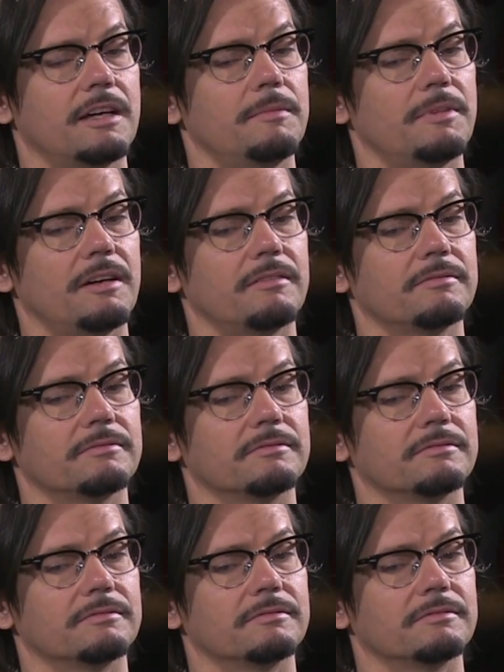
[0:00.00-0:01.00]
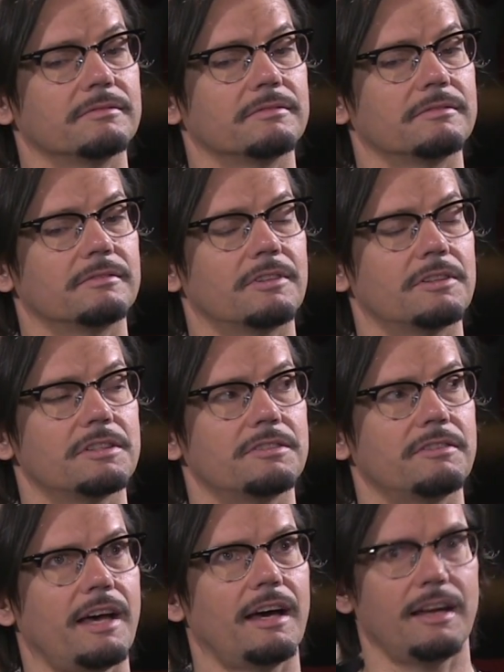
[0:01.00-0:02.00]
eyebrow or just
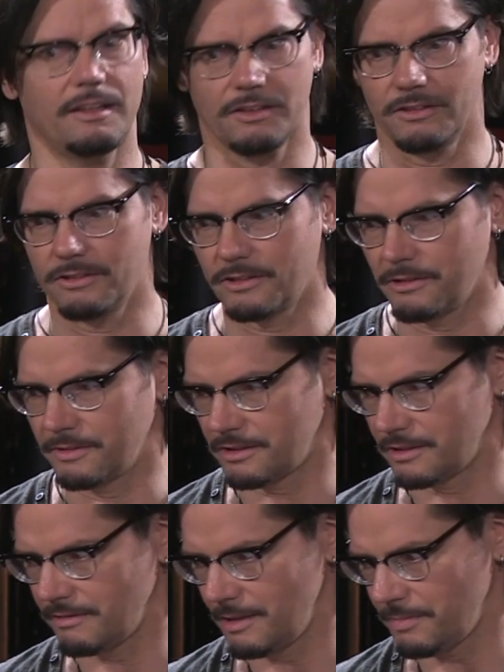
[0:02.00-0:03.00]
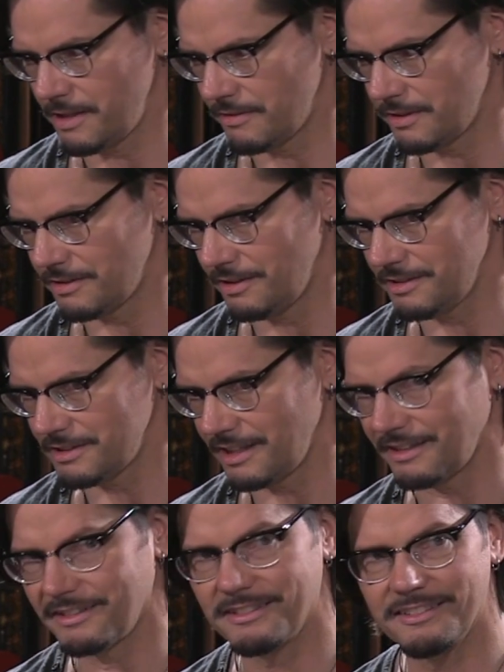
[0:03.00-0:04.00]
do that, and the little girl would turn away and play with her dolls
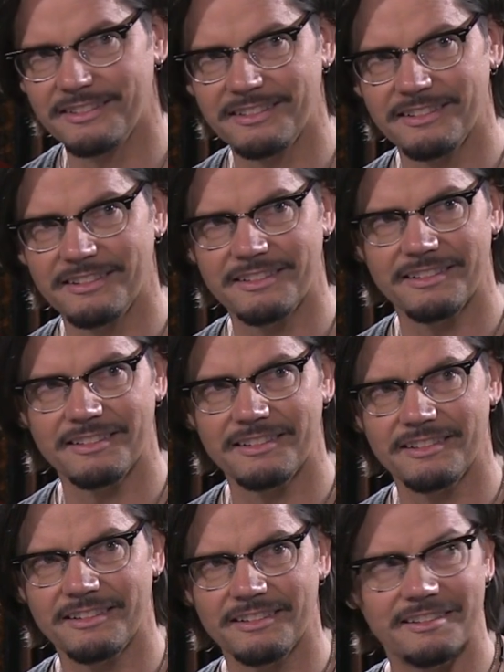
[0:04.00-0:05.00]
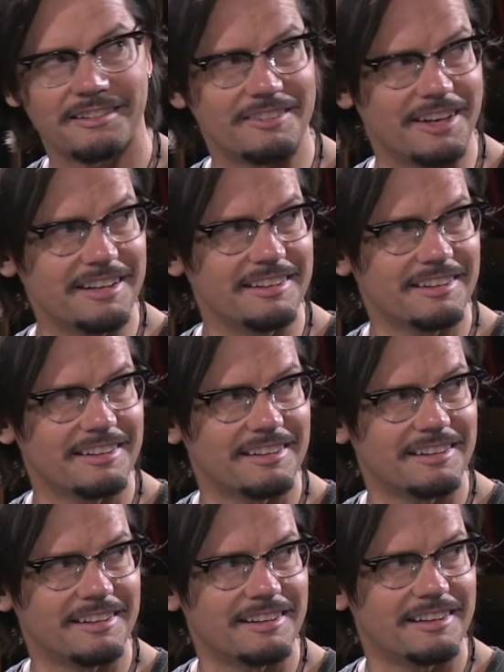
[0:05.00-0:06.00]
again. Right?
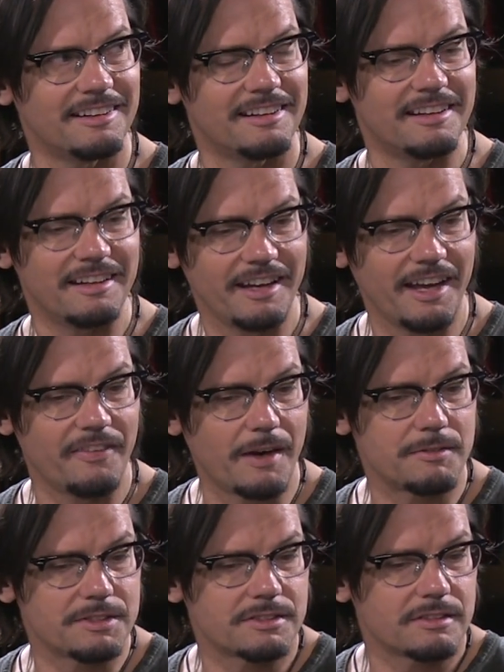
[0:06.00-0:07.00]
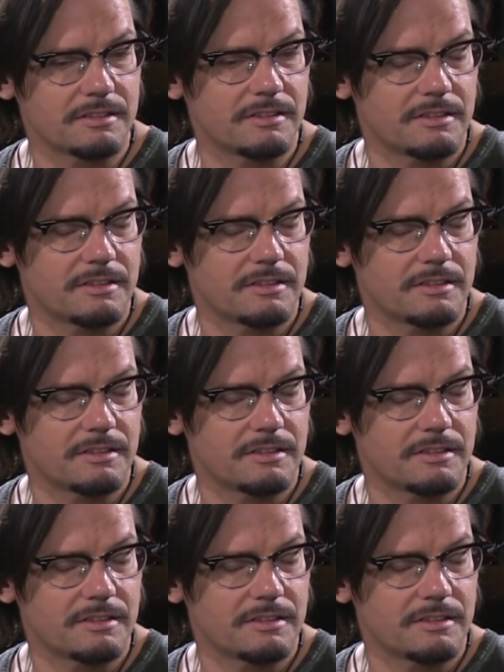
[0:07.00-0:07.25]
And that was,